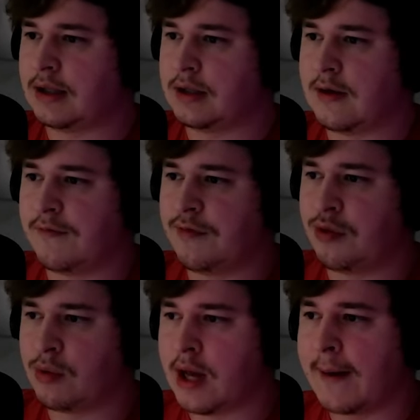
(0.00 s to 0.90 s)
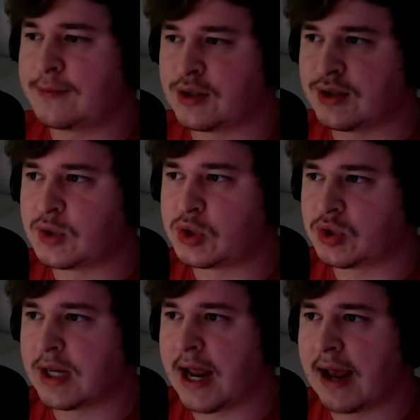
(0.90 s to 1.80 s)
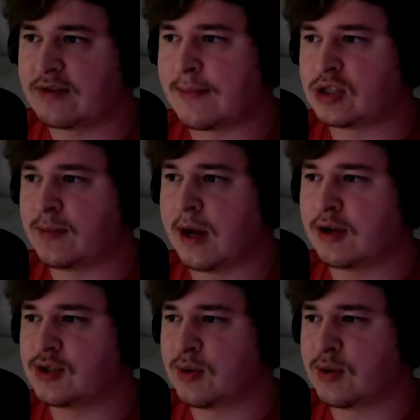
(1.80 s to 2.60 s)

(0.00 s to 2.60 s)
you have three options usually, and I have Tamatabaka,